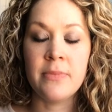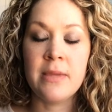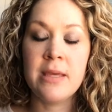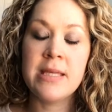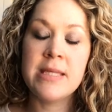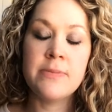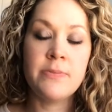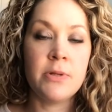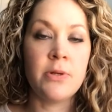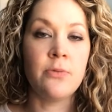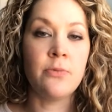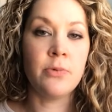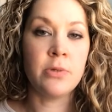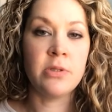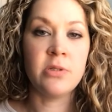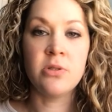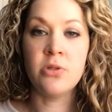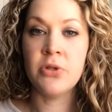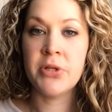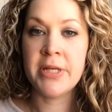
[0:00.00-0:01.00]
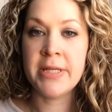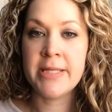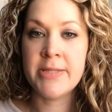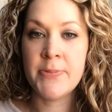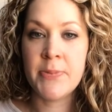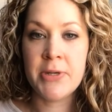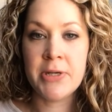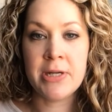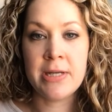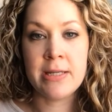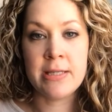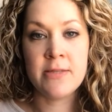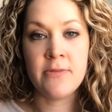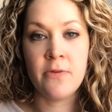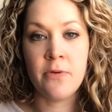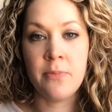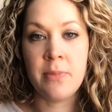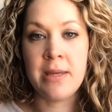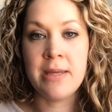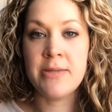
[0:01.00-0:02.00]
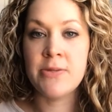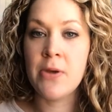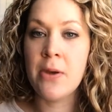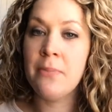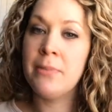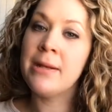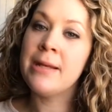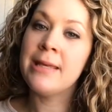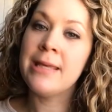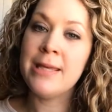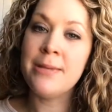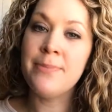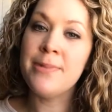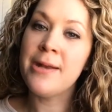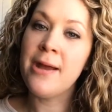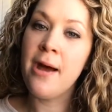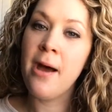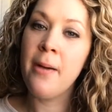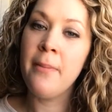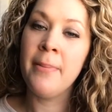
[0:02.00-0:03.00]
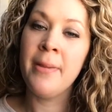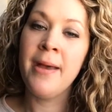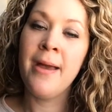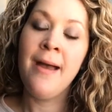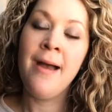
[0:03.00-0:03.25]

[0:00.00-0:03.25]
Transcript: it's been a really good experience for me. So I'm going to keep it up.